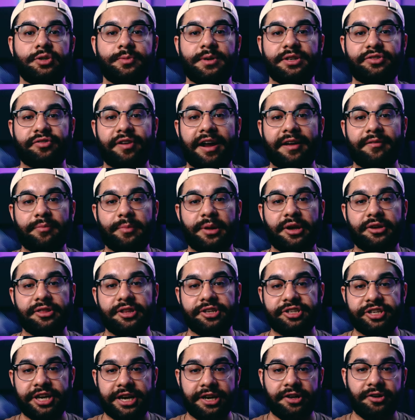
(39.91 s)
so much for having me on
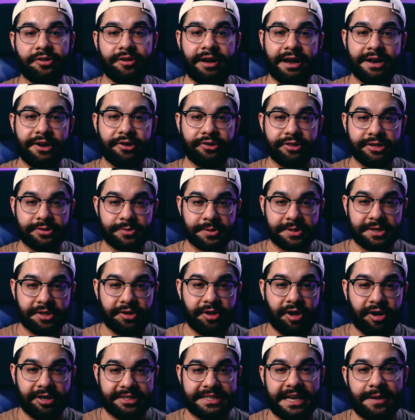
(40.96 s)
the channel. I know this was a
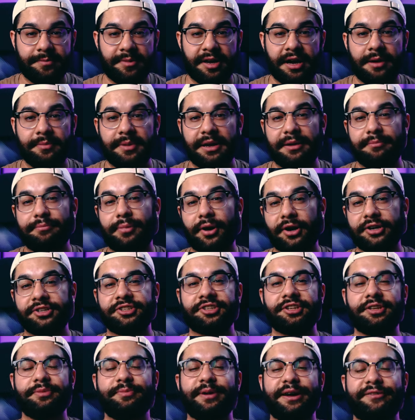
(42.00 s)
long time coming,
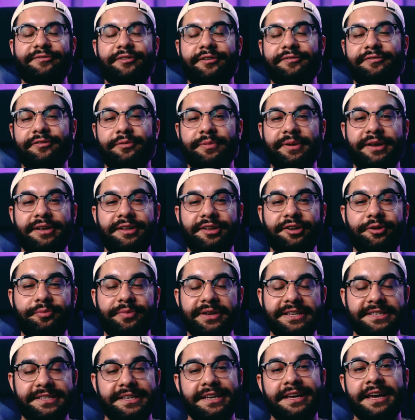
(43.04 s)
partially my fault for being a little
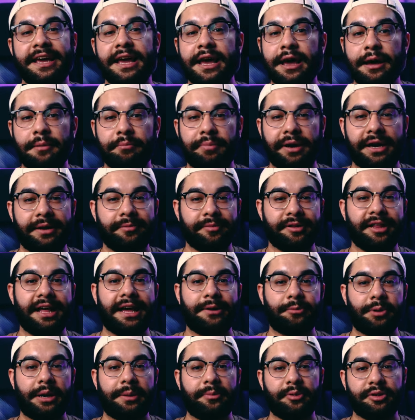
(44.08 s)
busy, but I'm
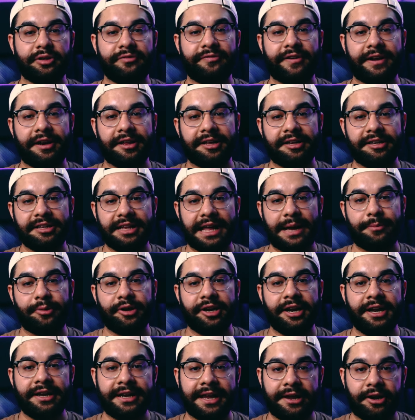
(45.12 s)
glad we're able to finally
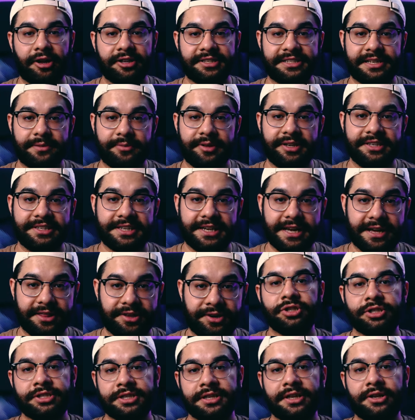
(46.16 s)
collaborate and get on something
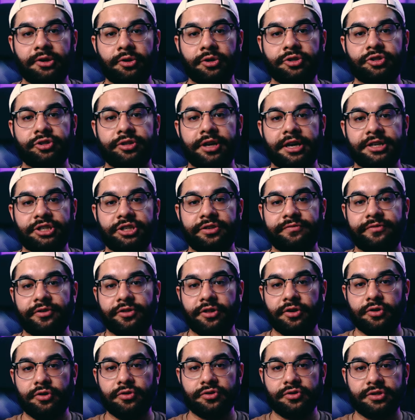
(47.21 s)
together. Just a little introduction for
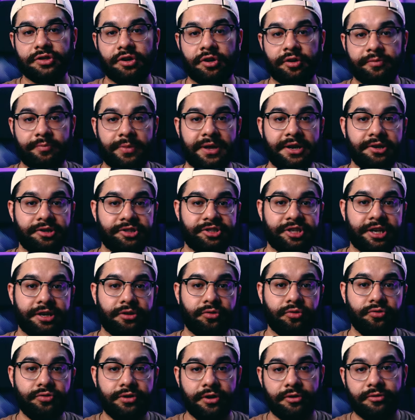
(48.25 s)
those on Peter's
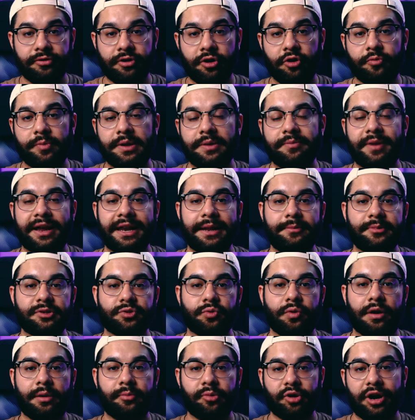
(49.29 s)
channel who don't know me. My name
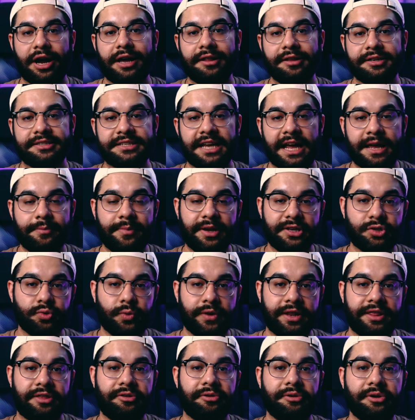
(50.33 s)
is Juan Morales. I am a
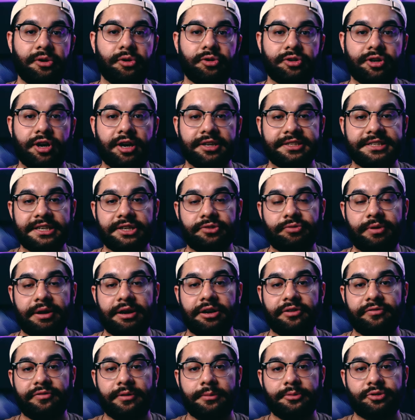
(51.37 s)
23-year-old content
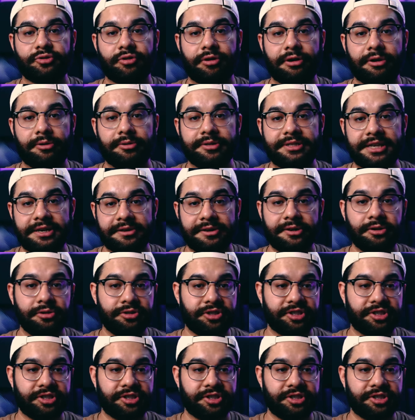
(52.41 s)
creator from Toronto, Ontario,